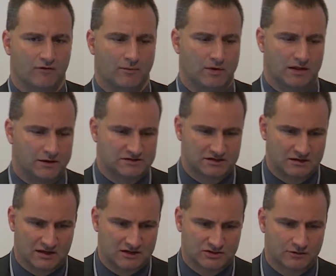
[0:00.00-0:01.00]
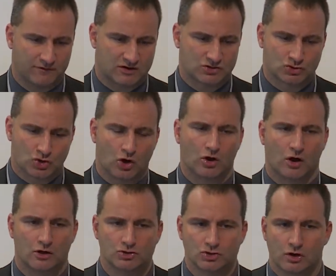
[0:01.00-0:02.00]
I mean, it's, it has a very strong
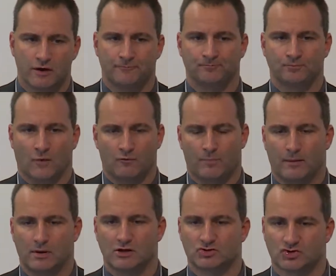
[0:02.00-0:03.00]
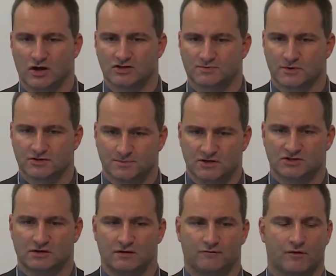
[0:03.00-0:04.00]
culture of public transport,
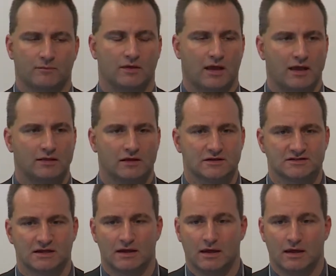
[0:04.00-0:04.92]
especially from the 80s.